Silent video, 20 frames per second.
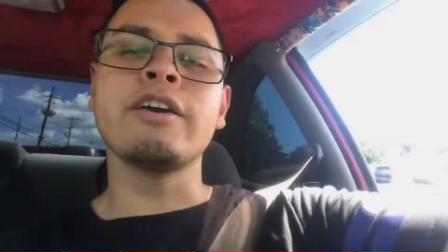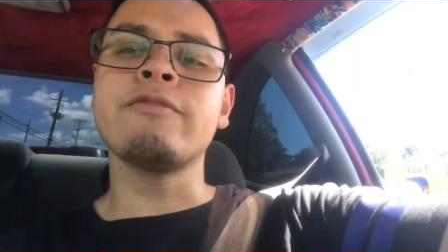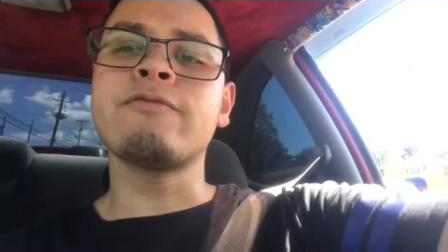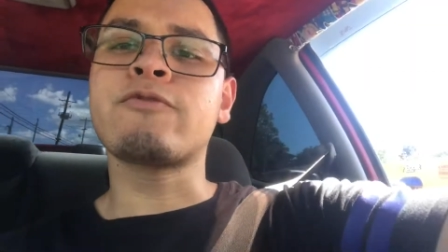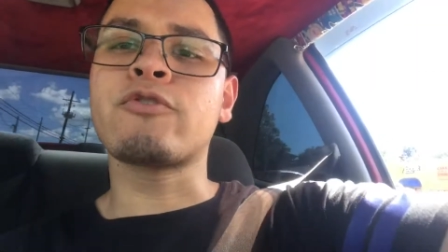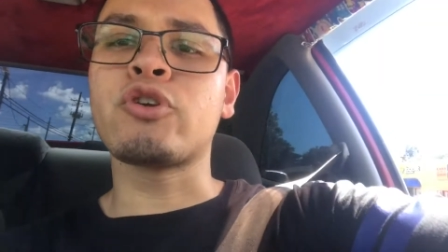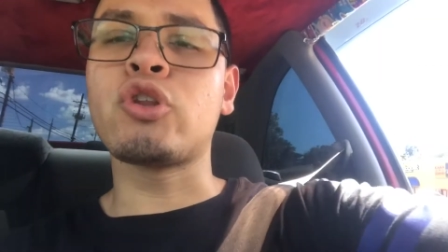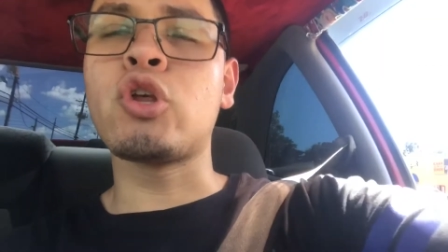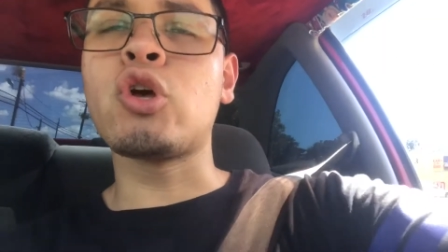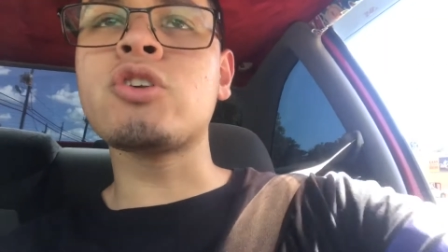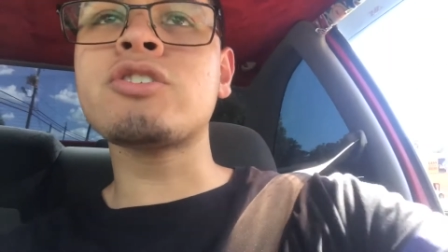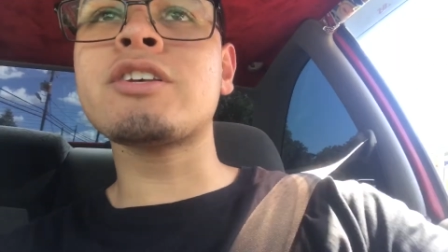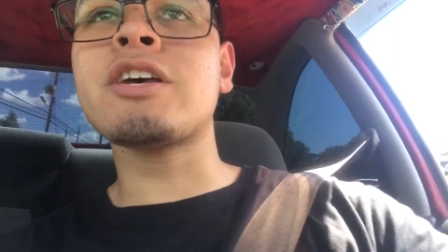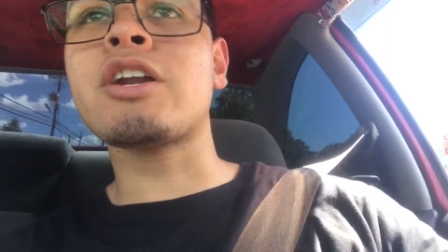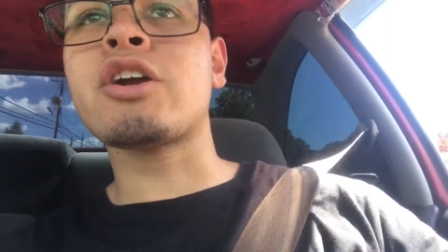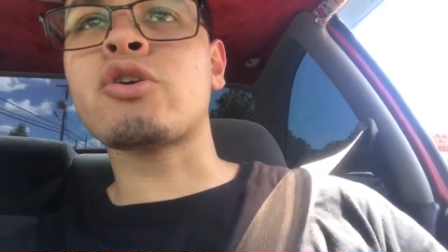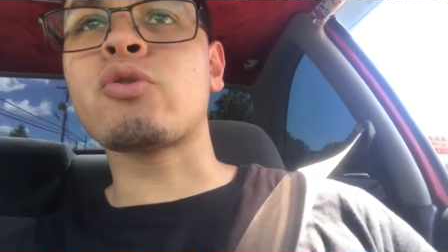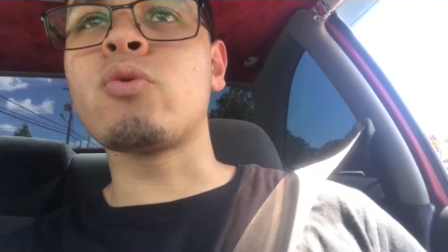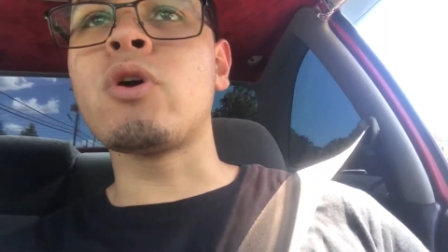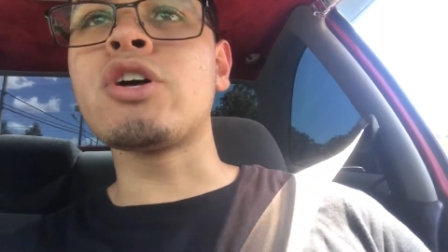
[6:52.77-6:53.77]
And for those that
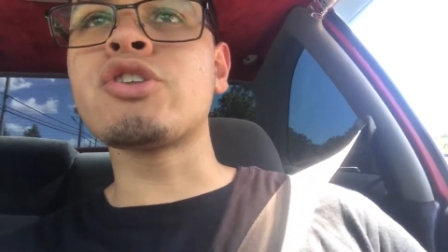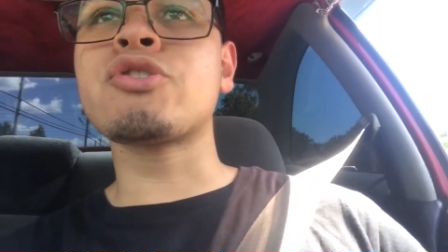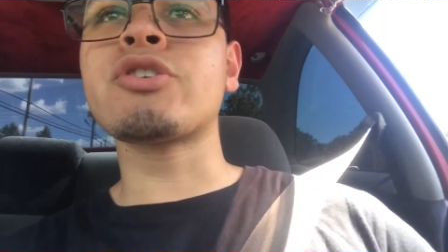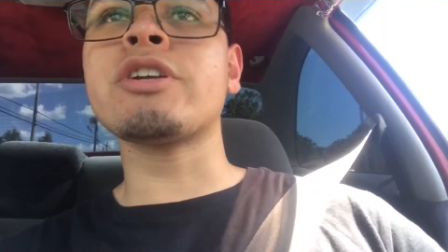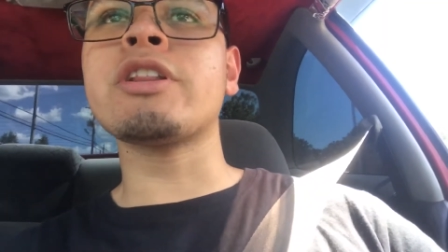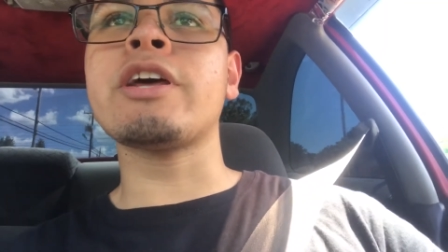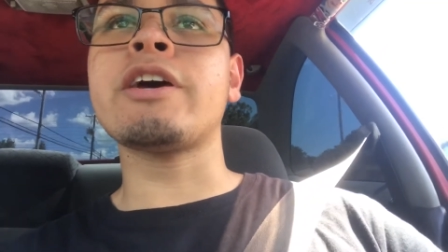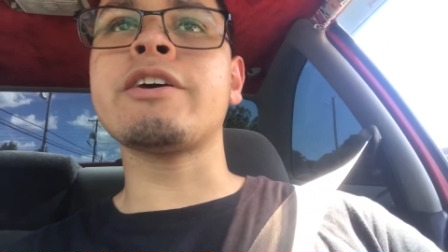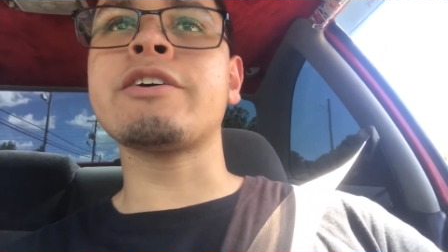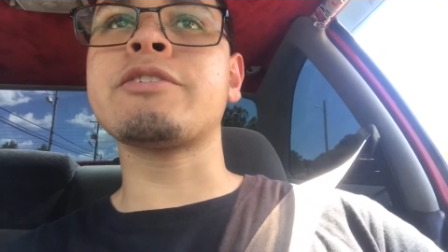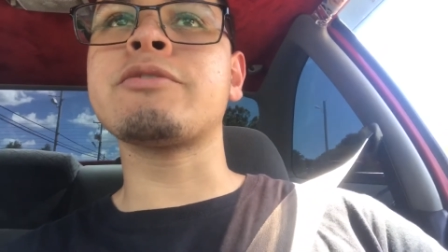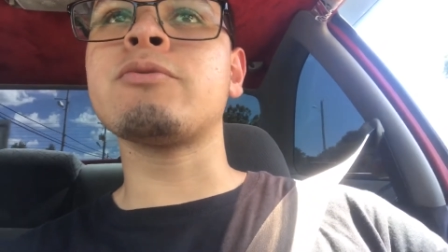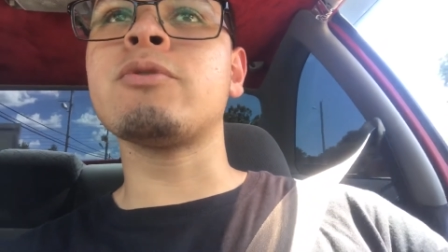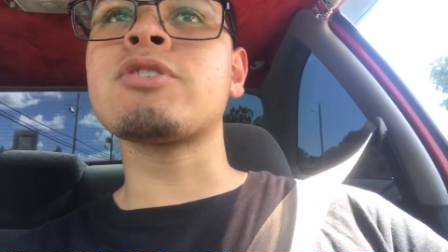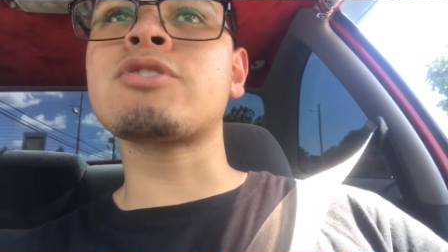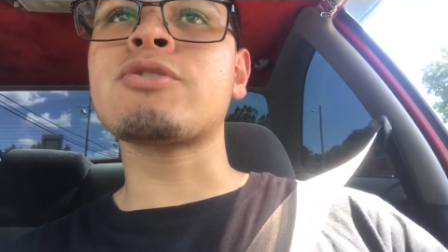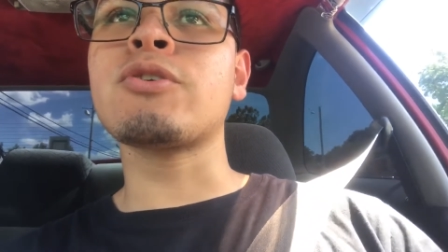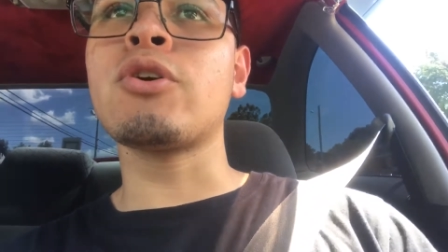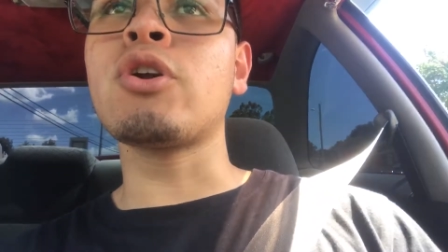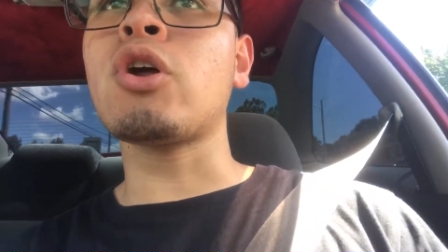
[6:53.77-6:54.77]
are wondering, like,
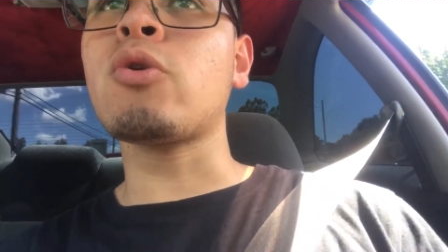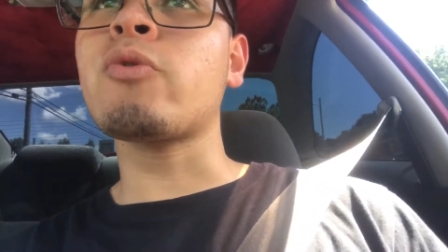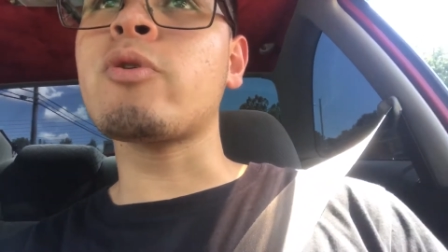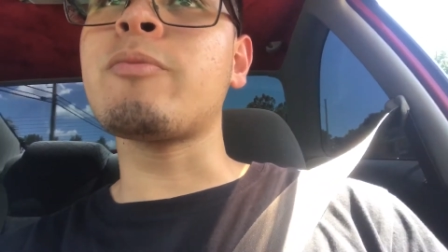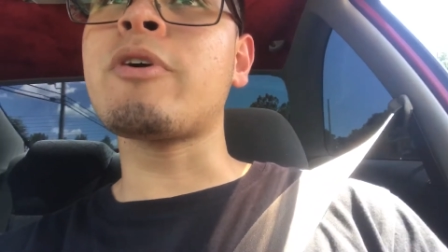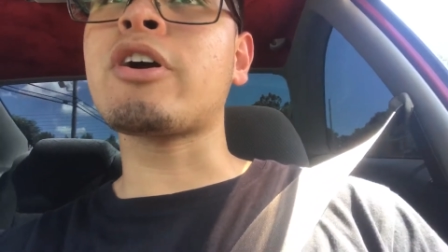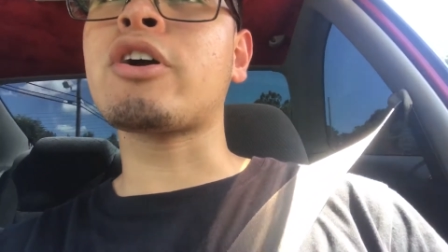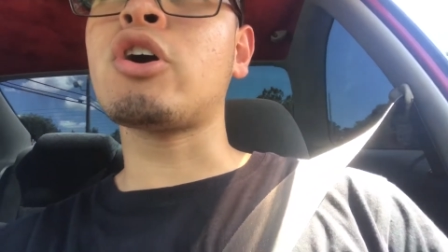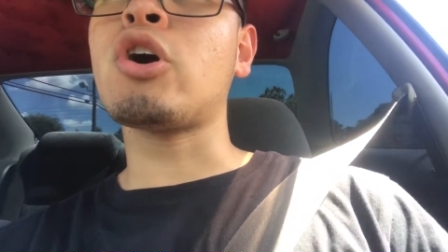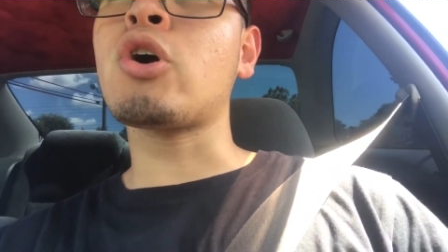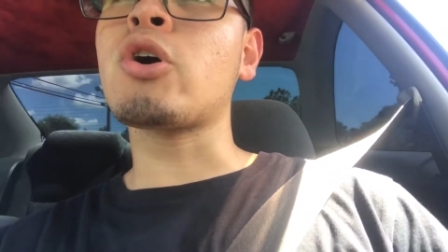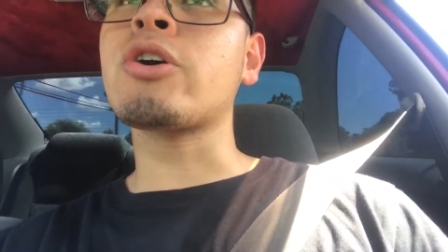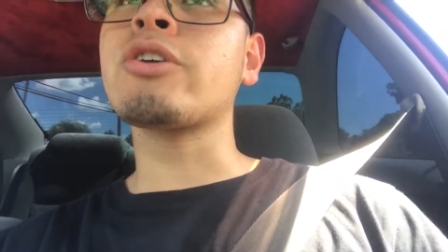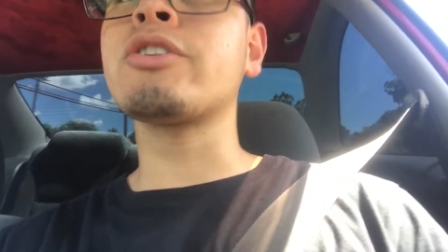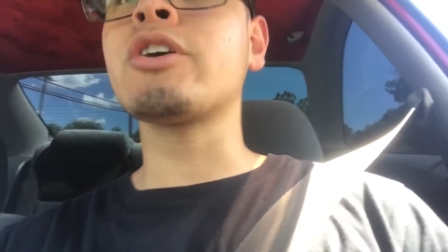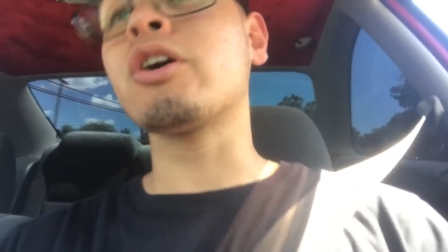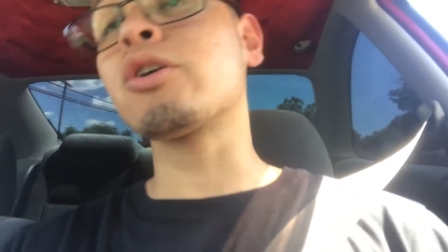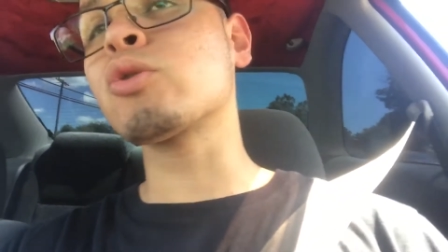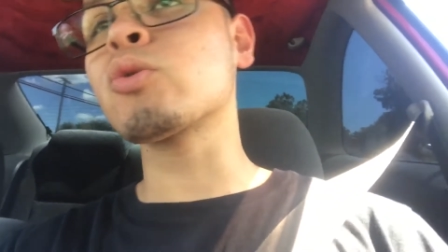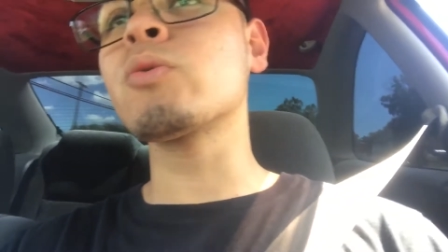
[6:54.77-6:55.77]
what's going on with my car,
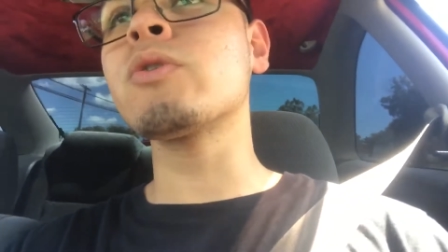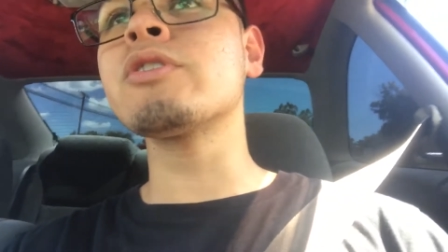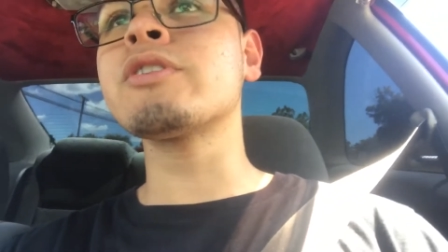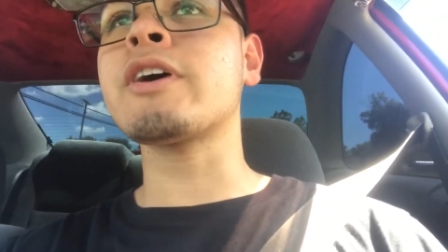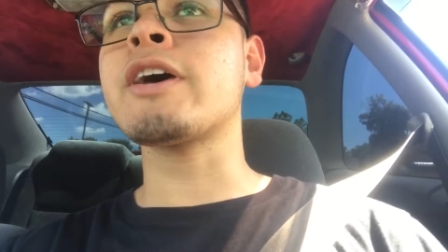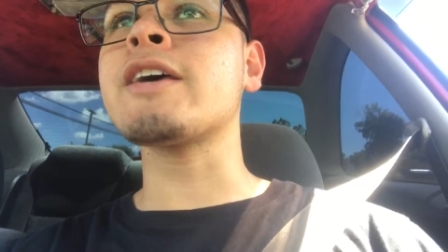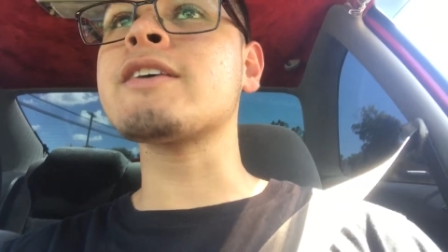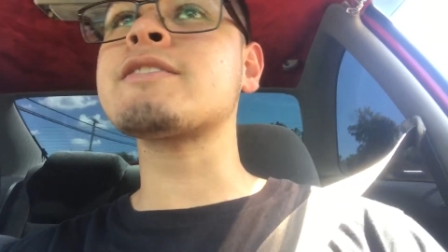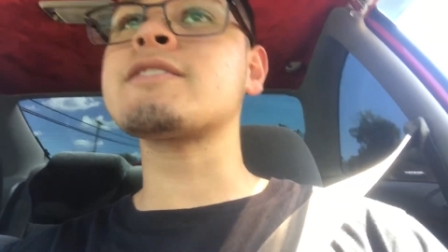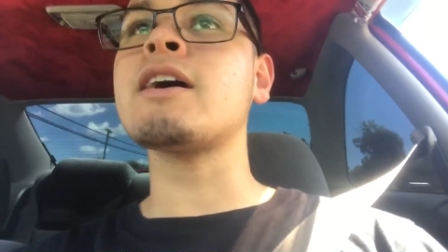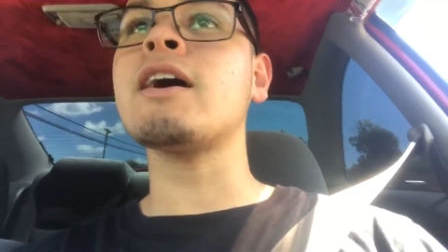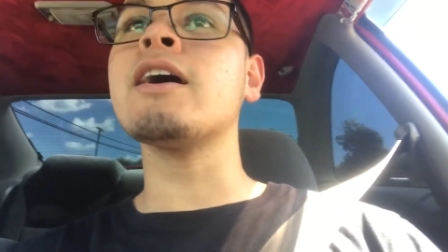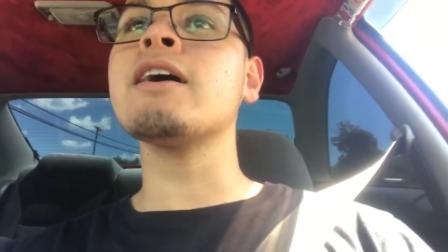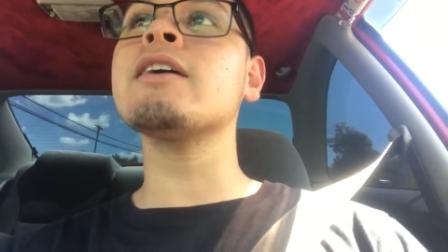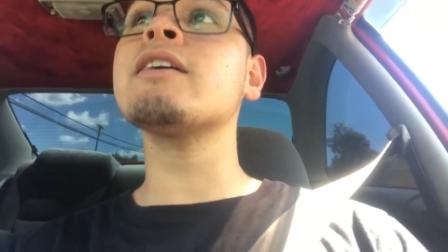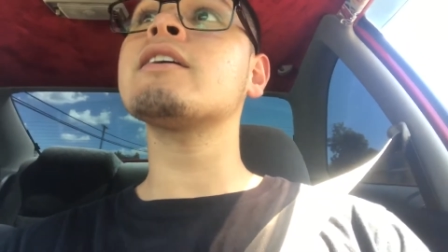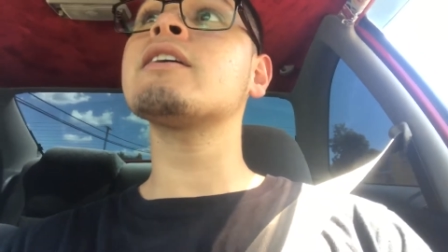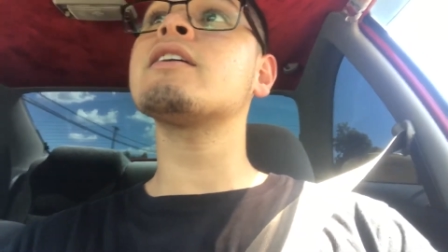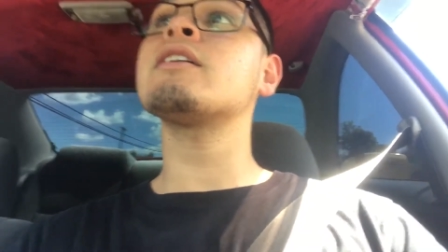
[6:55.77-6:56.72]
the other one, the SI,